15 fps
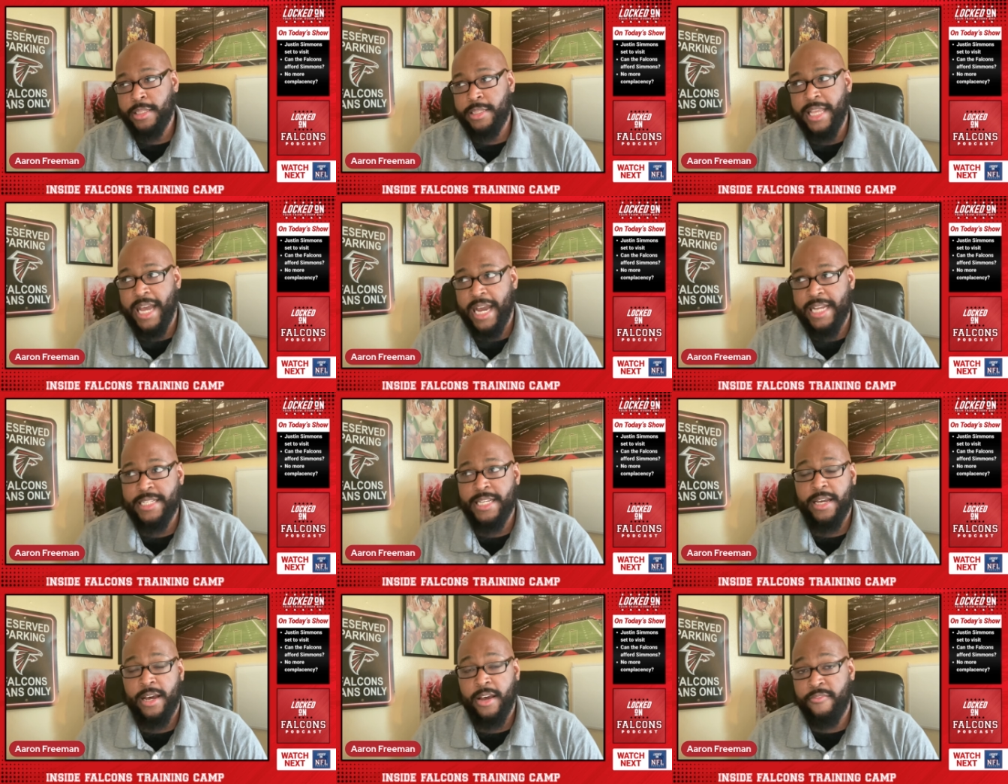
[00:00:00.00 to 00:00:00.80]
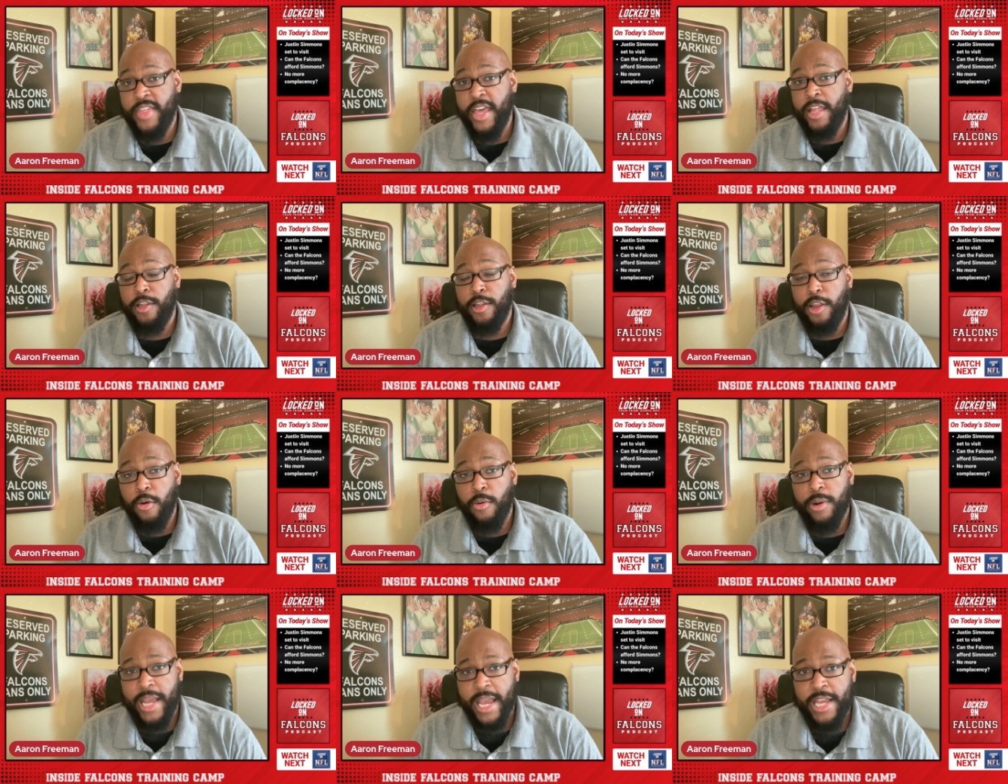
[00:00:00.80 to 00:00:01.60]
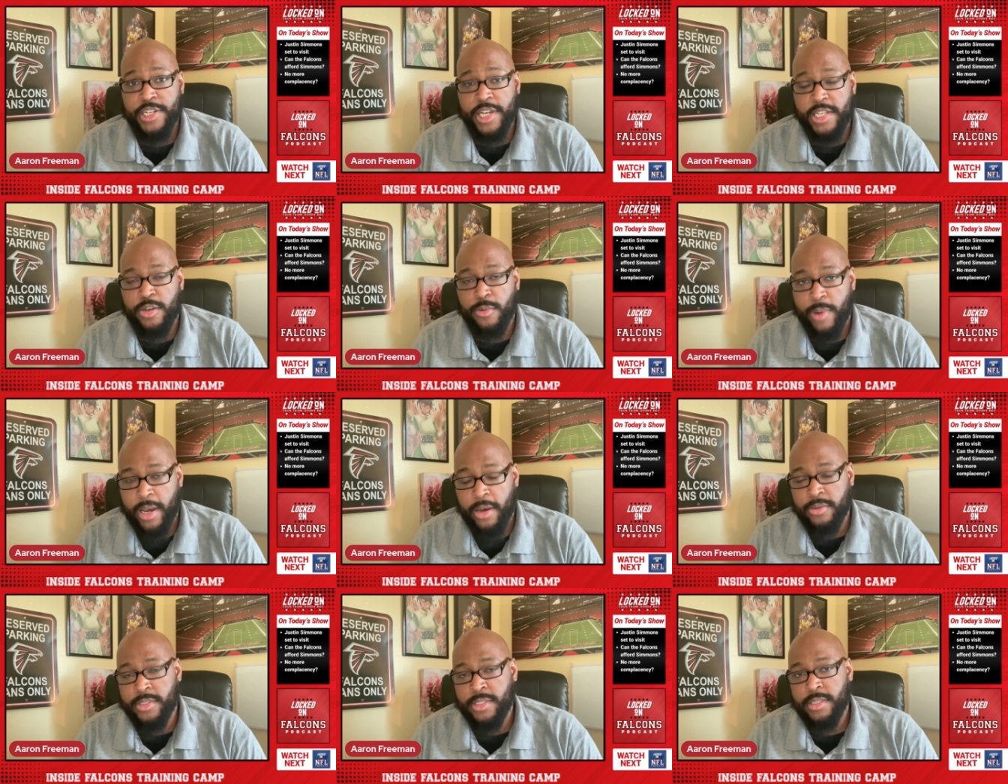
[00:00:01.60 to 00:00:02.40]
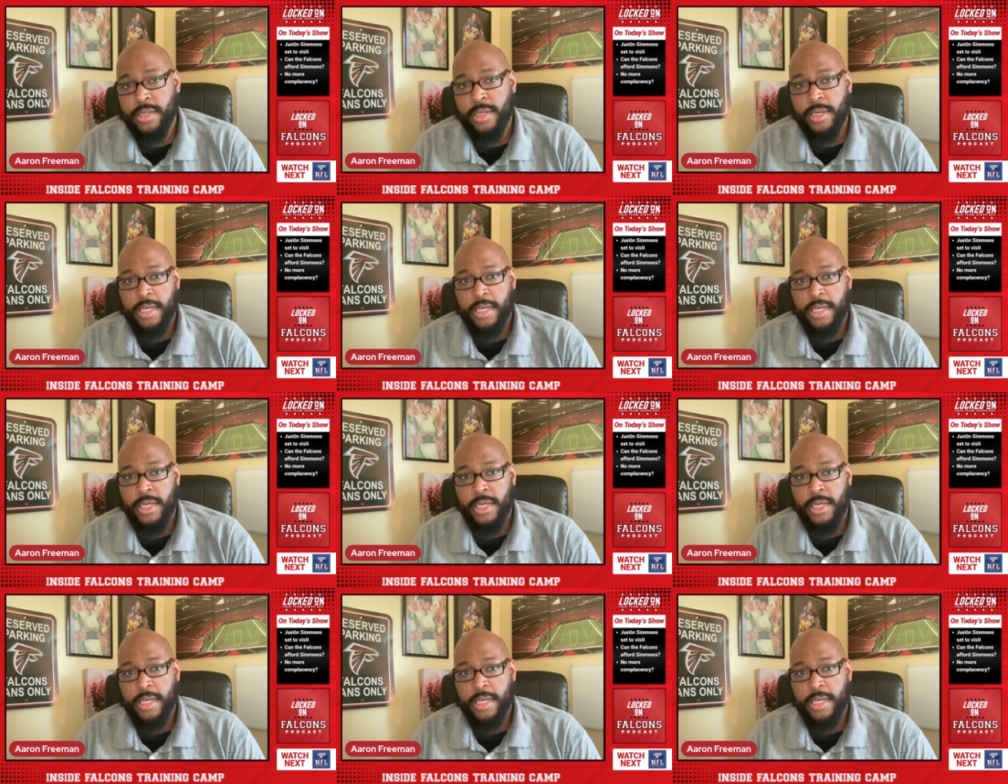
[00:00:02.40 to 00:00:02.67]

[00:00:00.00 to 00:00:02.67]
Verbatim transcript: the idea if they lowered AJ Terrell's